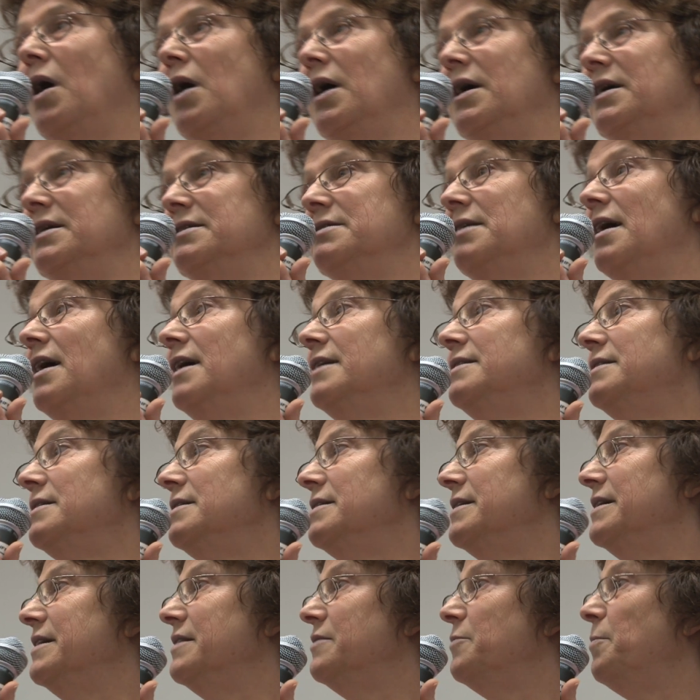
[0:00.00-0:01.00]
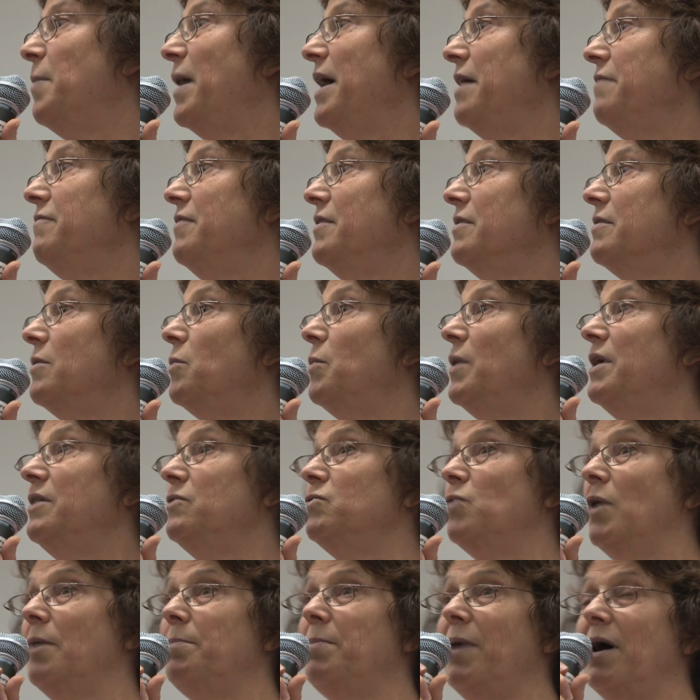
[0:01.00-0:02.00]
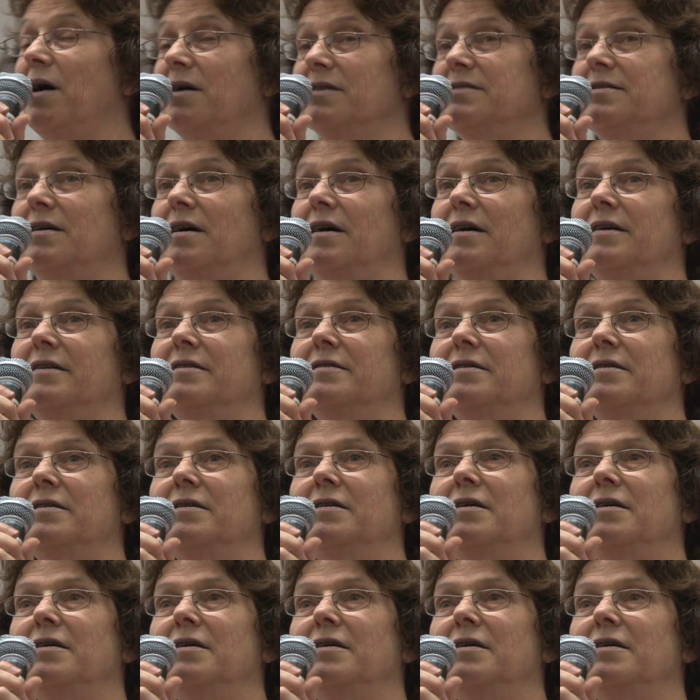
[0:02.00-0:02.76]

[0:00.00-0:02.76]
I titled it "Paving the Way to Apartheid."